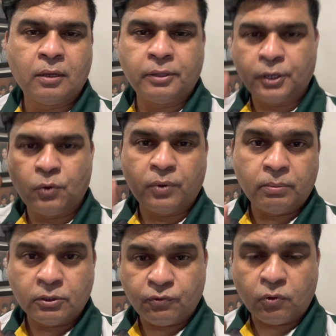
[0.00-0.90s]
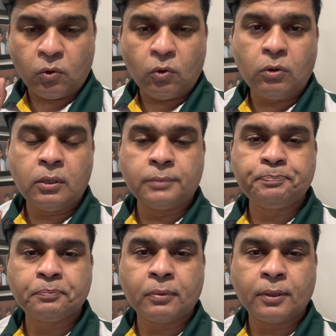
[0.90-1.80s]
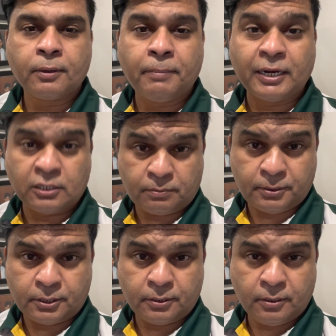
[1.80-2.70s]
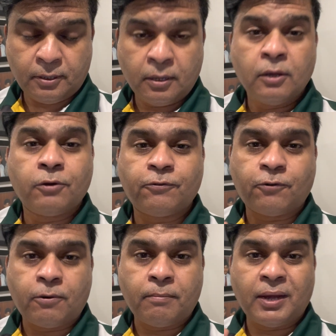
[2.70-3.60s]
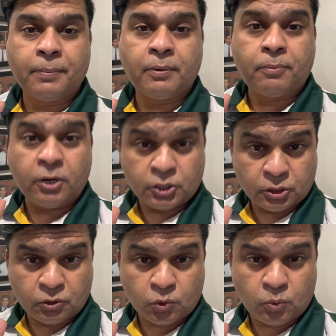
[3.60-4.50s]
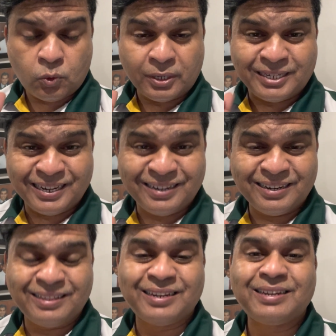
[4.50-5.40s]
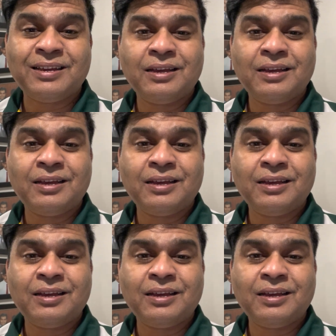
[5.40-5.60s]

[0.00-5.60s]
Thank you very much for all participants from my preparation group who attended that,